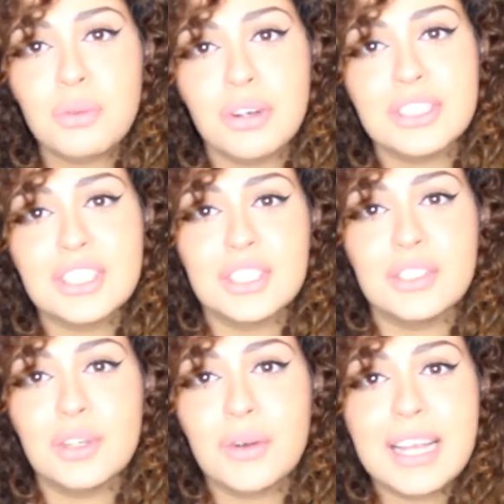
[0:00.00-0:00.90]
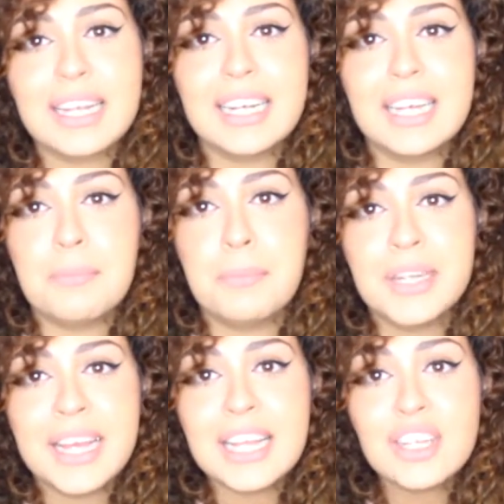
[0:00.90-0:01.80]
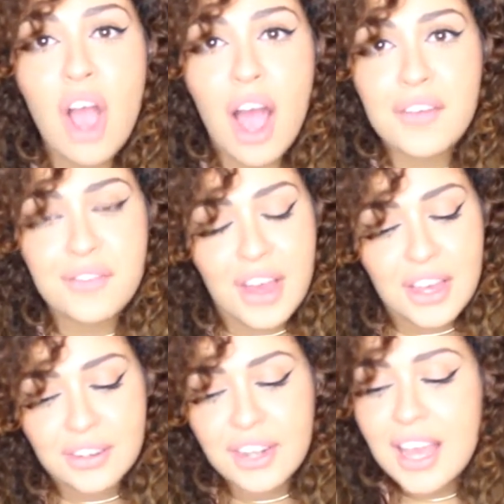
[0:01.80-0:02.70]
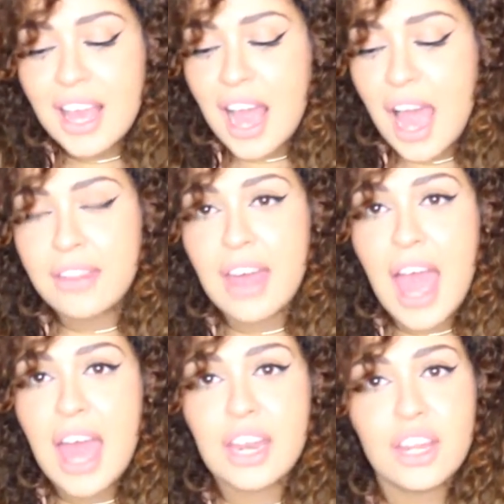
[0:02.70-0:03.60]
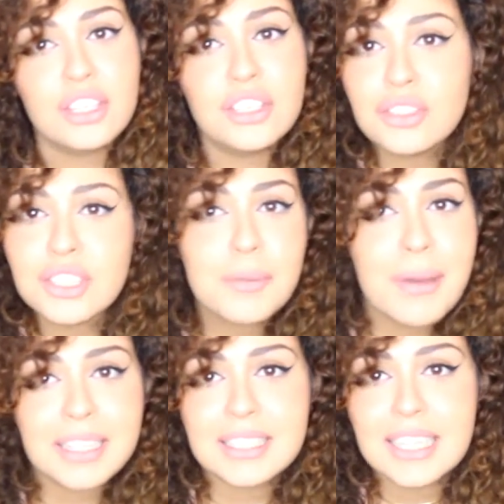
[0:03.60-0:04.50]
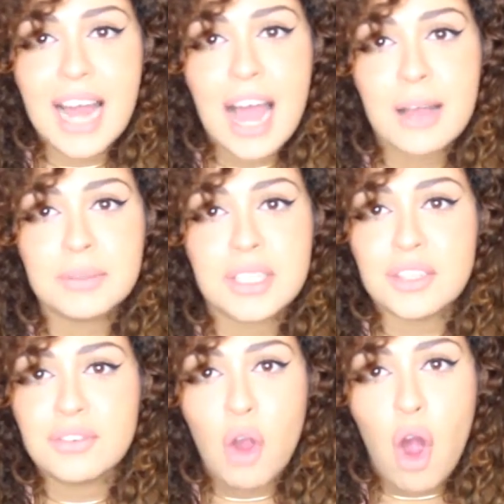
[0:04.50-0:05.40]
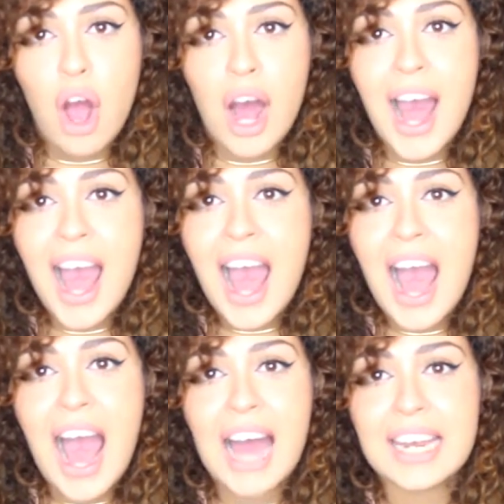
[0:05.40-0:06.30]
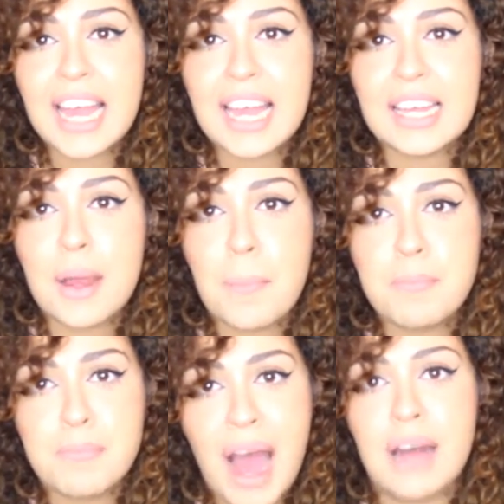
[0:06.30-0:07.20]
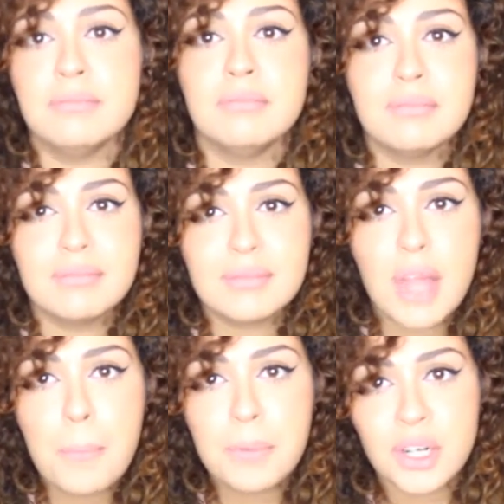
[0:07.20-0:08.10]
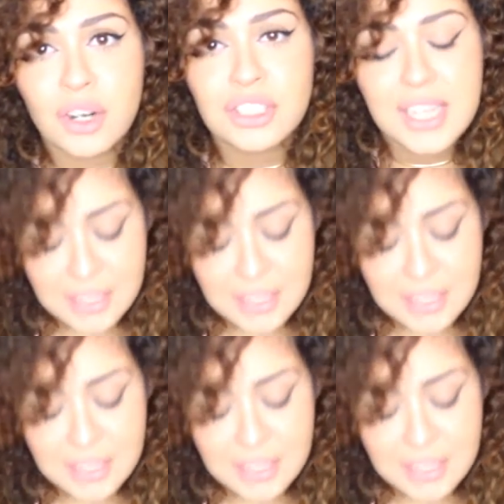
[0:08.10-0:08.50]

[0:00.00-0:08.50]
want to quickly put it in your iPhone and then use some editing apps that you've got, and then bam, put it on your